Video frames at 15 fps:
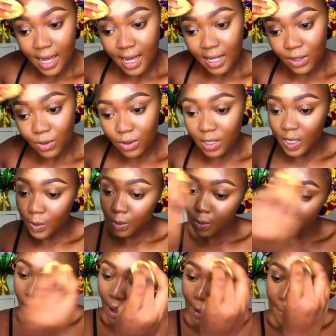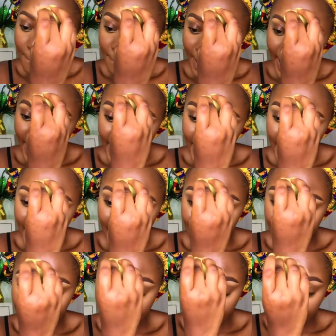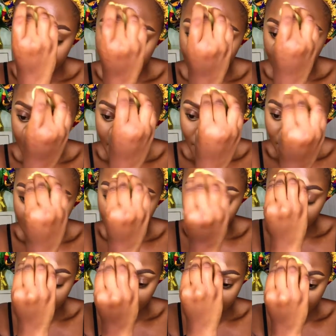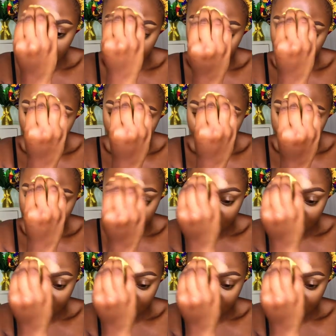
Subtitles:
and to think people are buying at this amount, it's really beautiful.